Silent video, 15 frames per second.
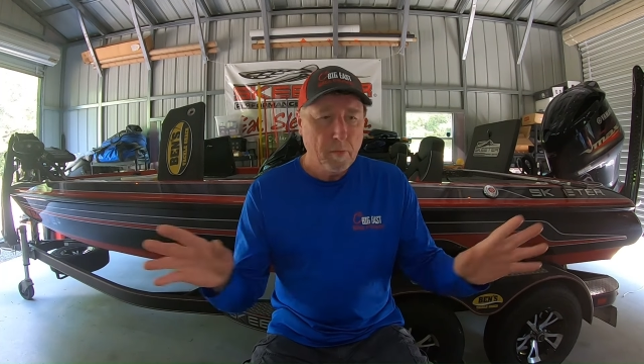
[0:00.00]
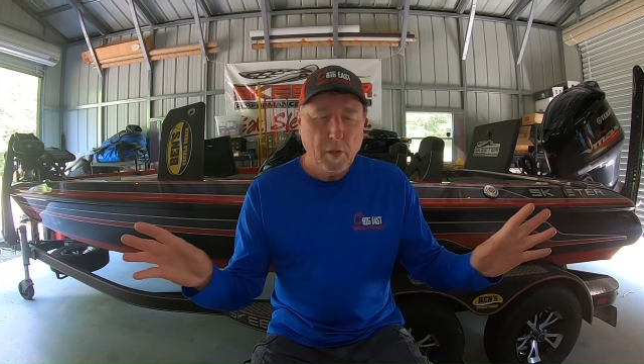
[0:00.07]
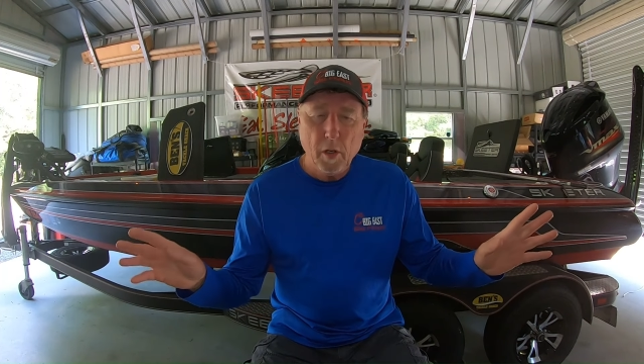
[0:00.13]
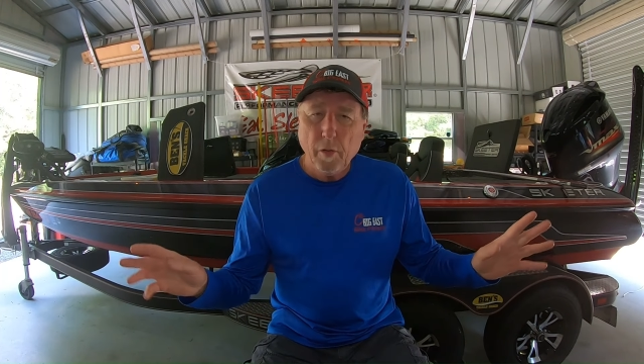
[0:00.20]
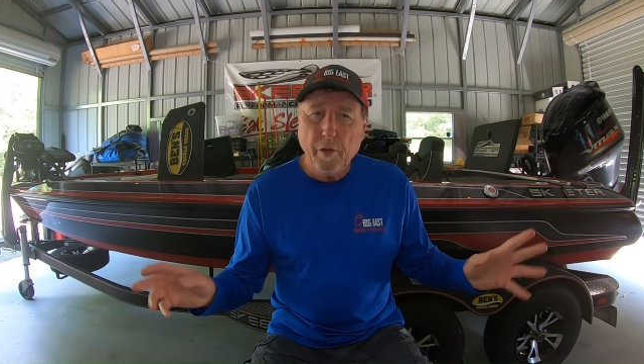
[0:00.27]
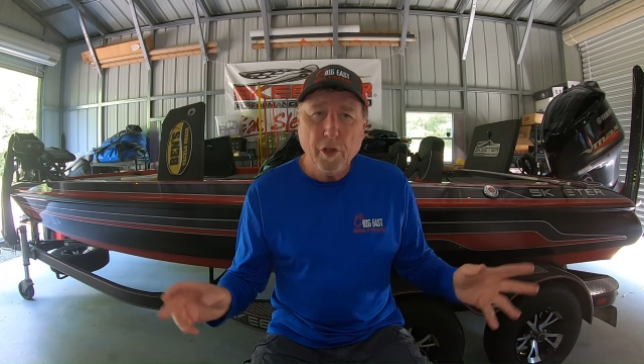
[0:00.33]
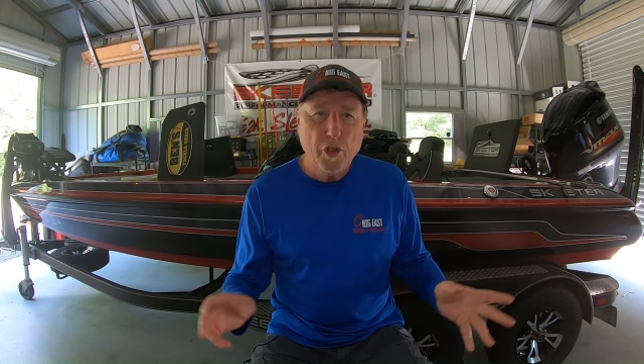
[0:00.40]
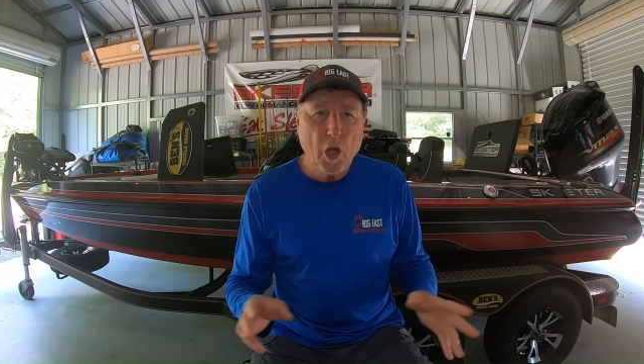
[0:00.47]

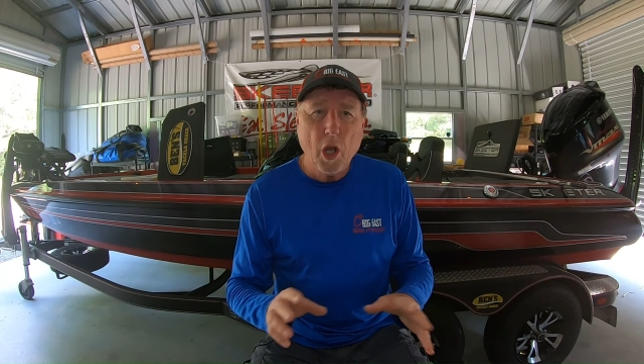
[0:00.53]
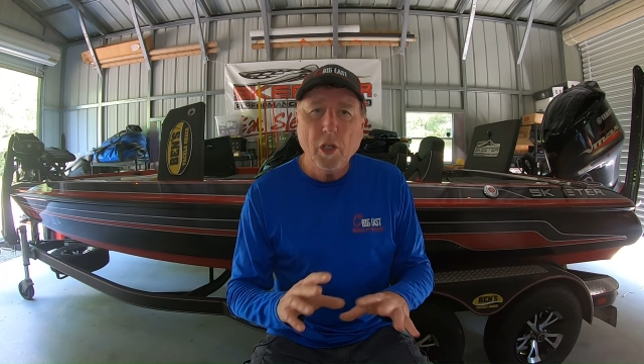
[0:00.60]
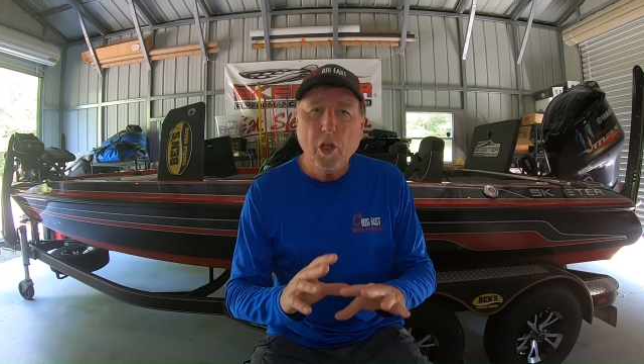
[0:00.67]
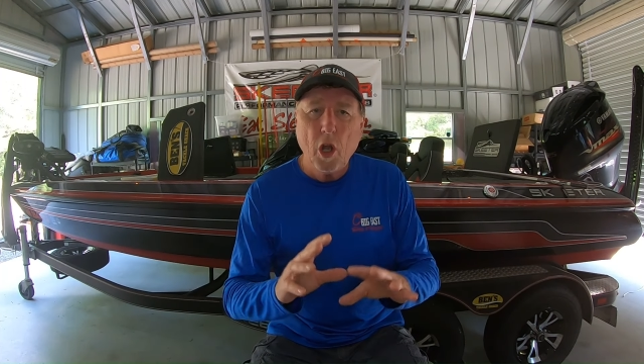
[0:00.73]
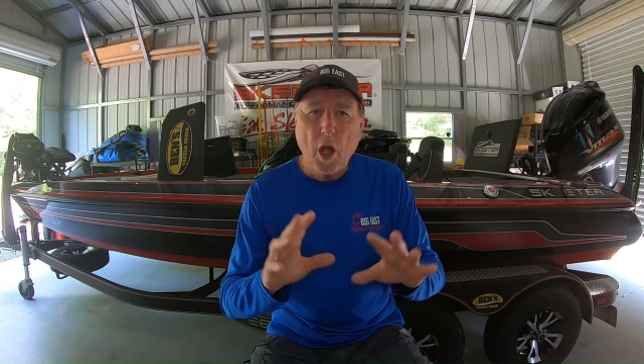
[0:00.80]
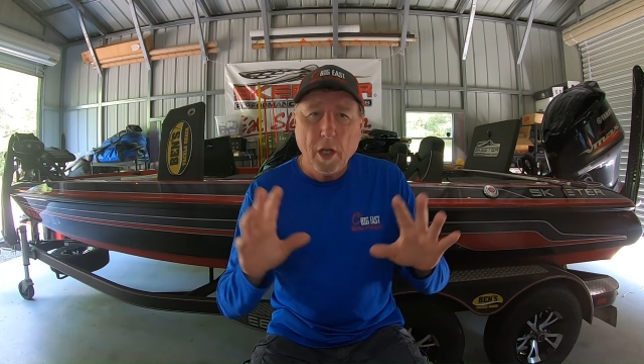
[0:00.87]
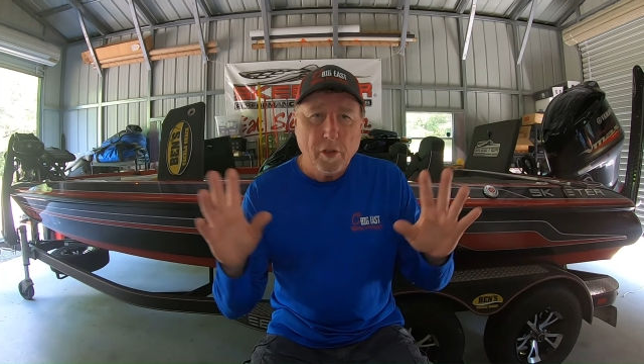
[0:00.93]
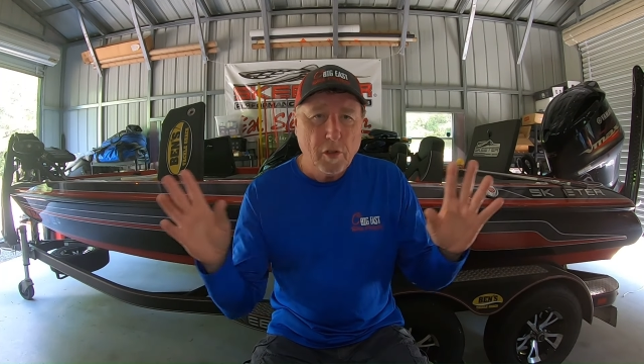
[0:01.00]
the John
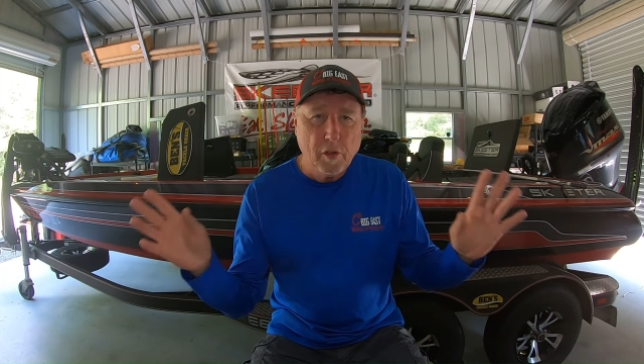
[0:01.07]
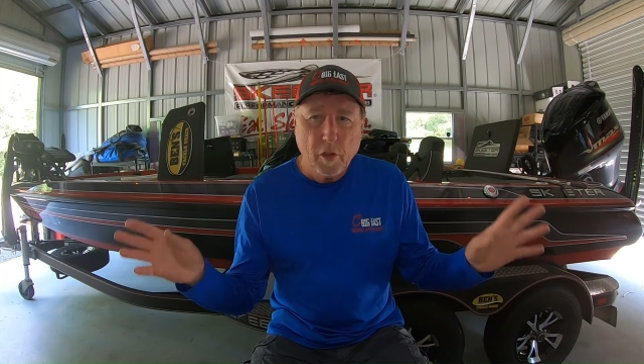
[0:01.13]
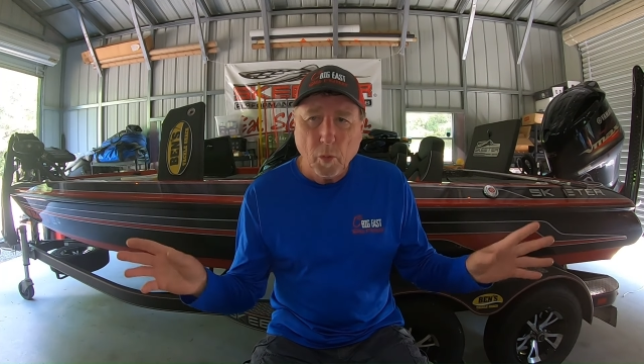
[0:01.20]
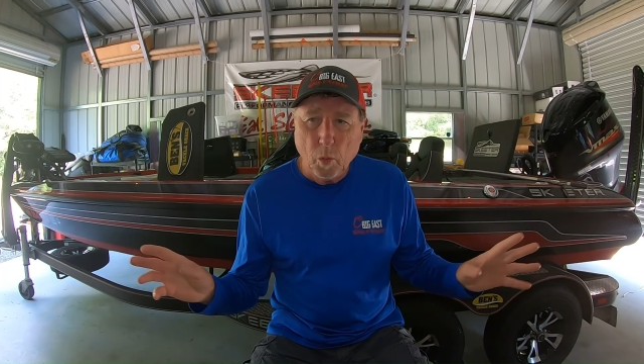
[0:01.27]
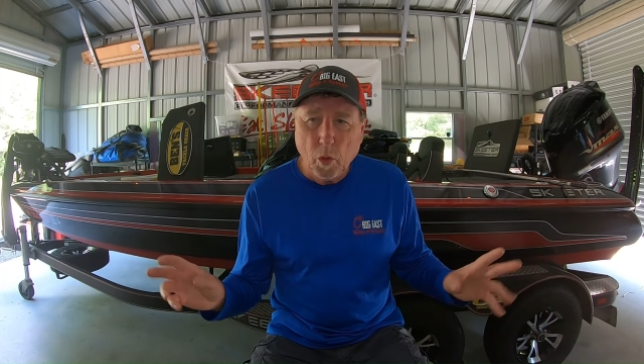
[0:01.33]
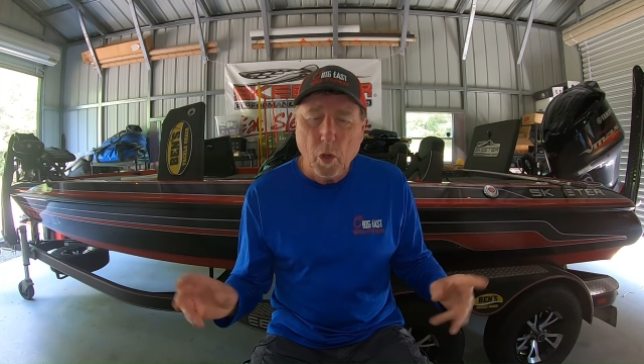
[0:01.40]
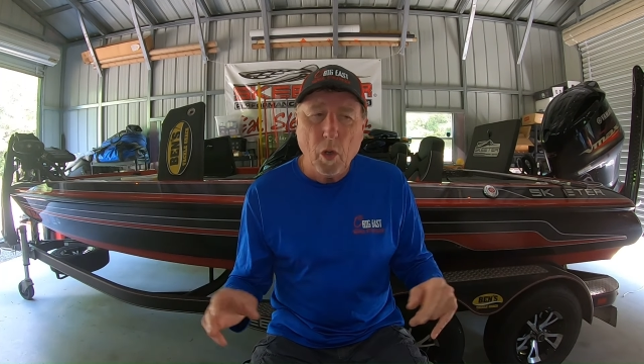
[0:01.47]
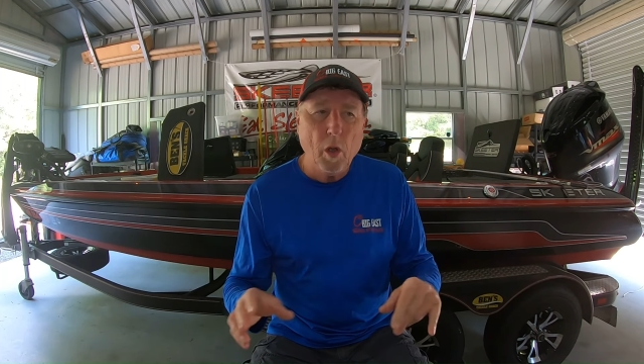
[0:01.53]
Coxes of the
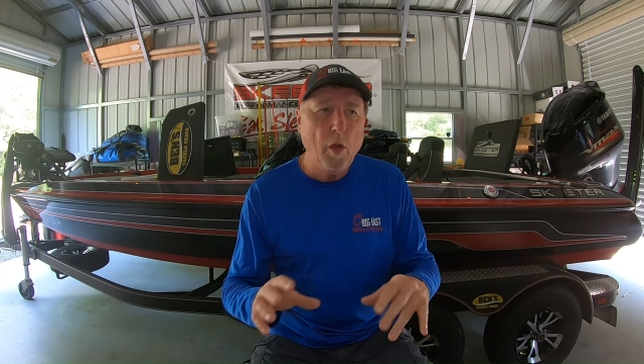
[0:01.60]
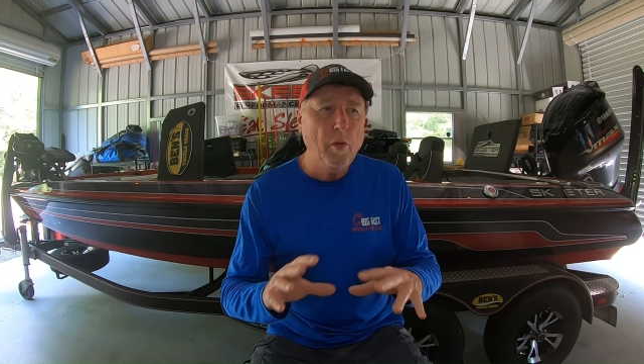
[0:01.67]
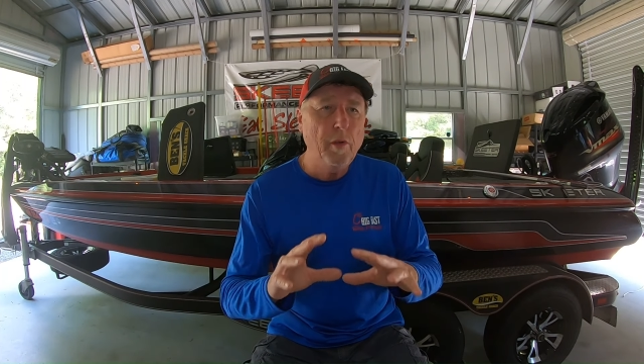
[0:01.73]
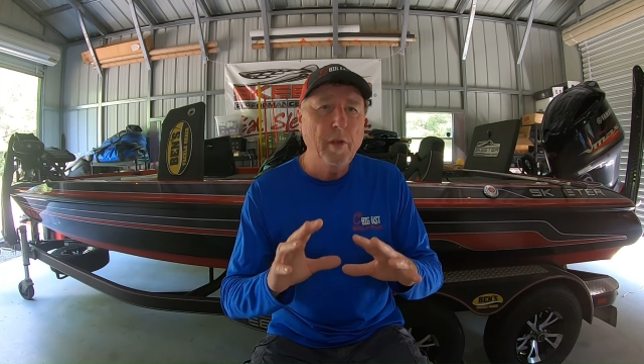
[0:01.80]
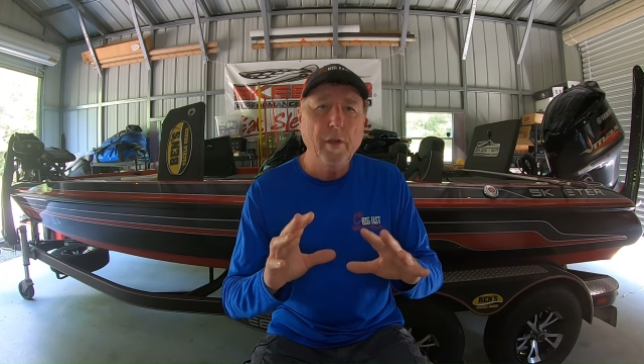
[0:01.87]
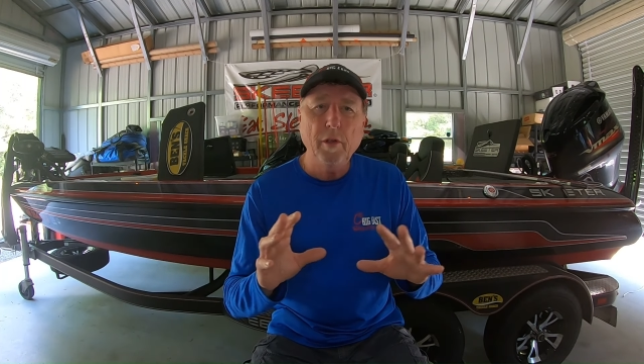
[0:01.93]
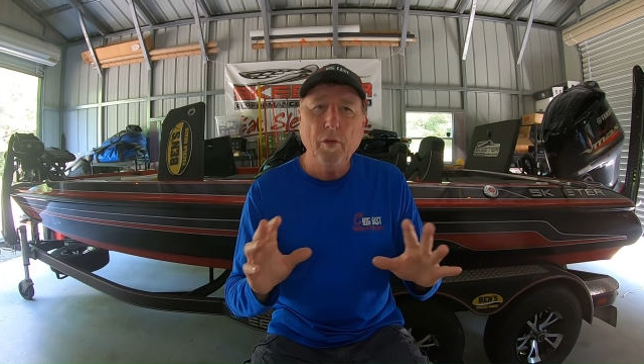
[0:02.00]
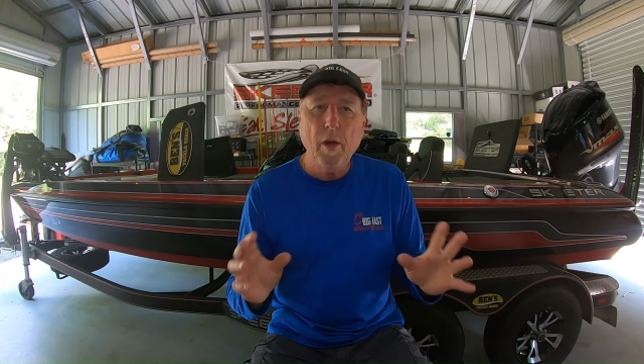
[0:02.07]

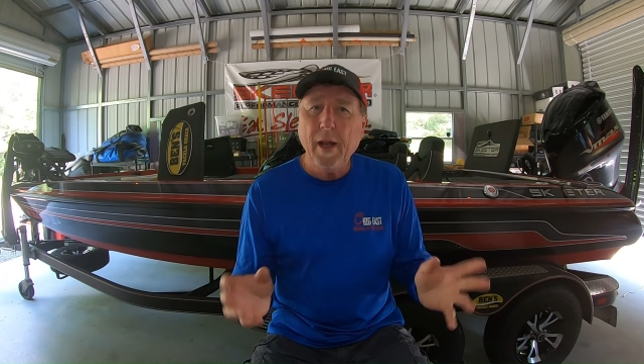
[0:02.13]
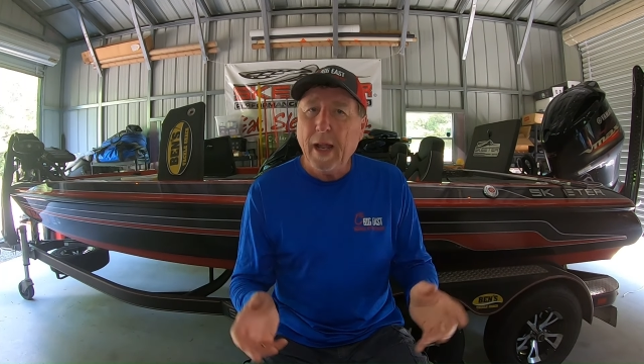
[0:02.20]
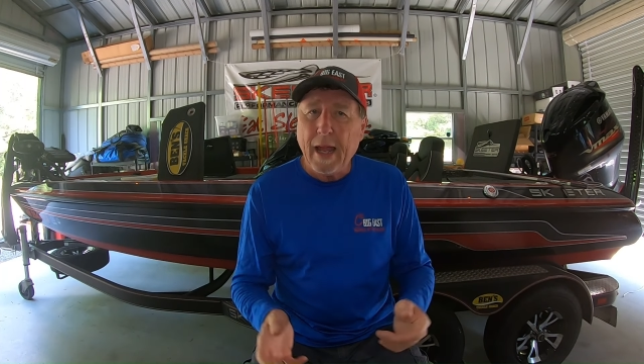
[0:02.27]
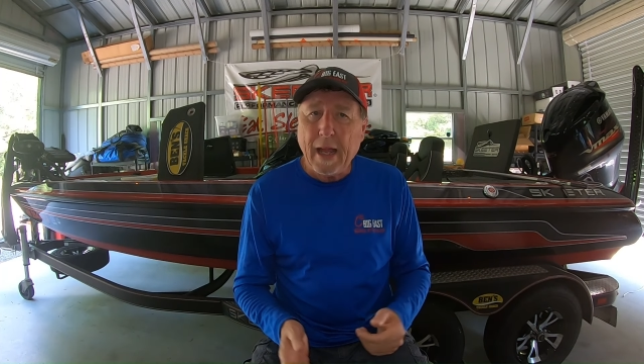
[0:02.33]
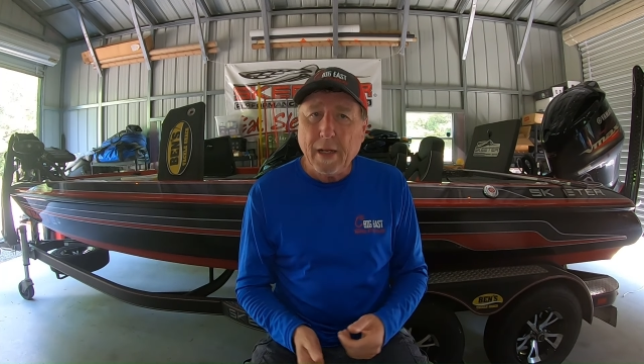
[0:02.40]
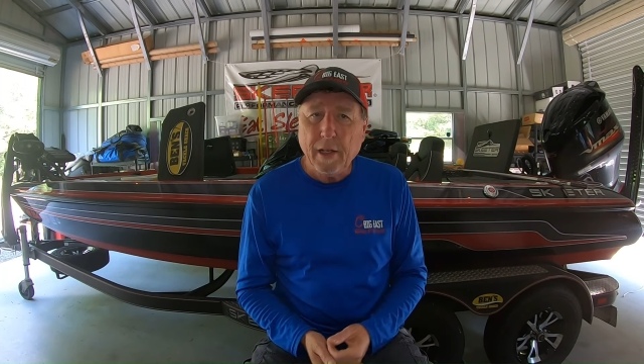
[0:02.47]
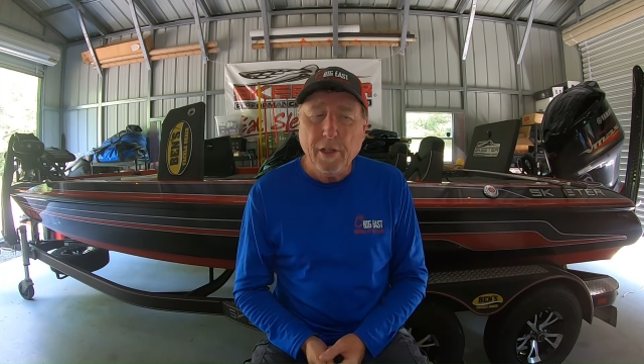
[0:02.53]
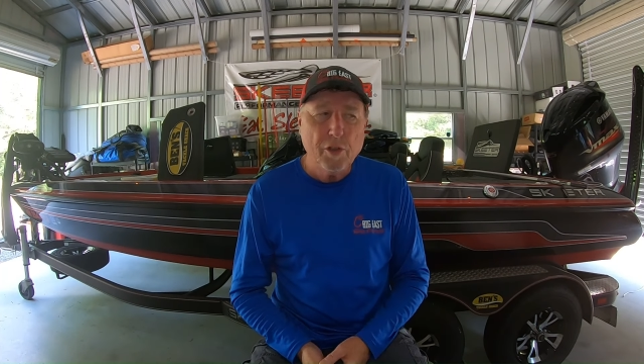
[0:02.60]
world and the Greg
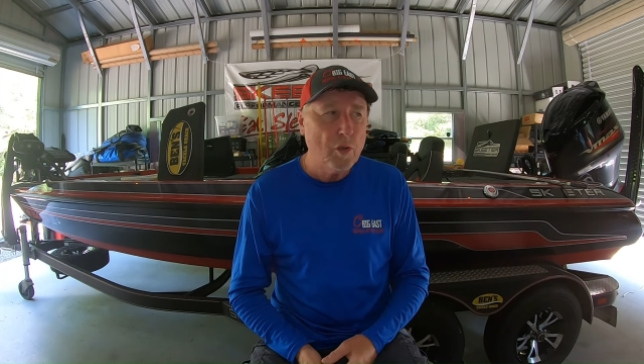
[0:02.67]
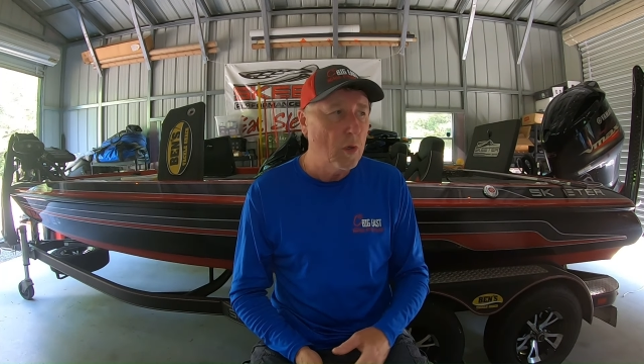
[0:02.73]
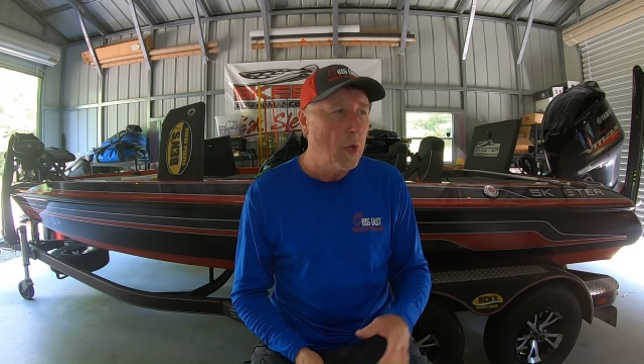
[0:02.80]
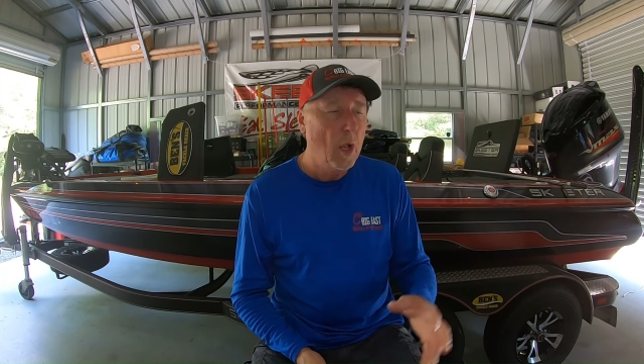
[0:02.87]
Hackneys,